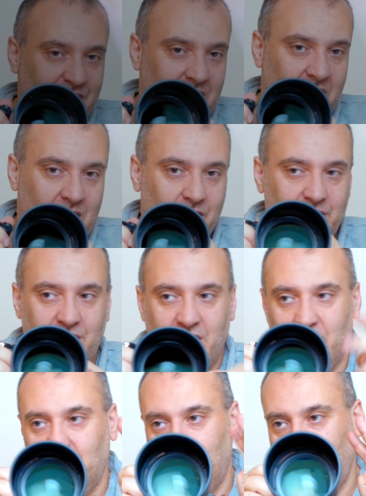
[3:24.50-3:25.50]
a lot
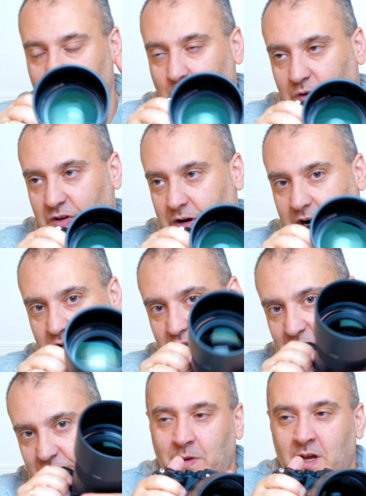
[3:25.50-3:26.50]
in two
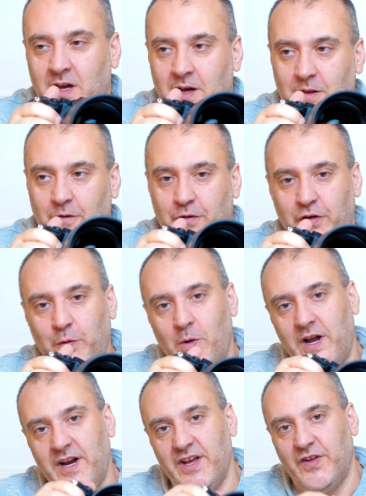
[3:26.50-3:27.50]
scenarios. The first
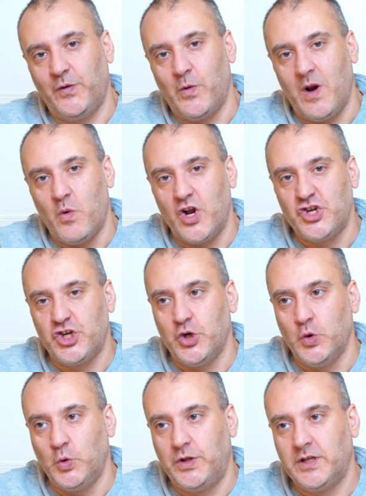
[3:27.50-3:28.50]
one is when I want to
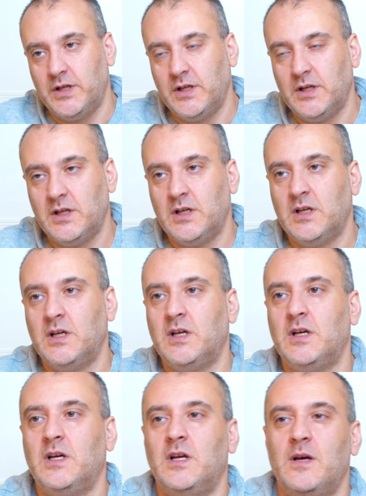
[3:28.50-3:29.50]
shoot
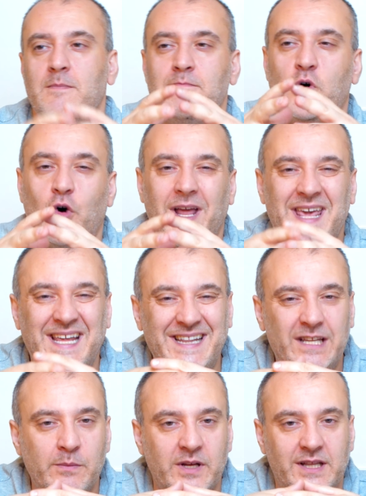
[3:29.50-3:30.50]
more
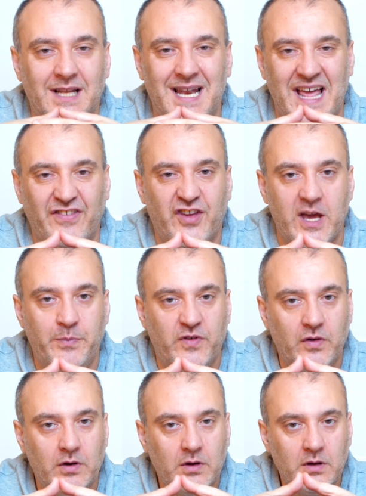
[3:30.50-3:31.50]
intimate
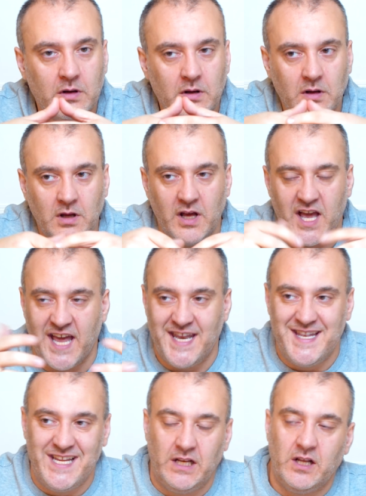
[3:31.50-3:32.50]
landscapes
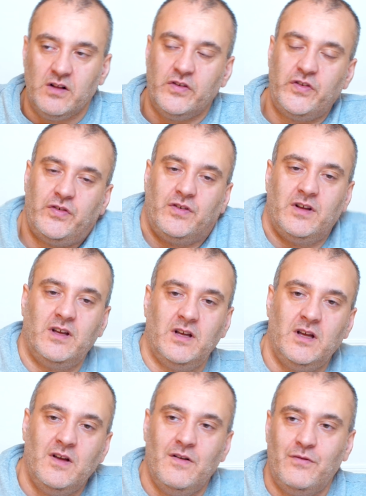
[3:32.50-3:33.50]
and details.
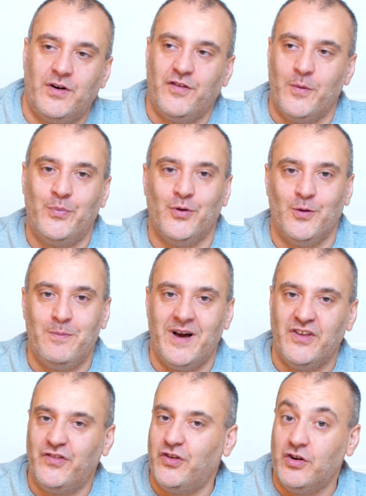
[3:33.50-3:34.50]
For example, my
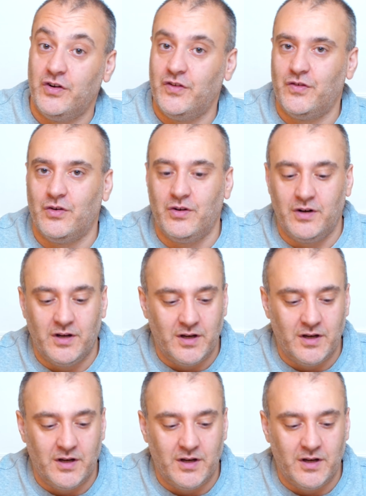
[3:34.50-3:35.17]
series on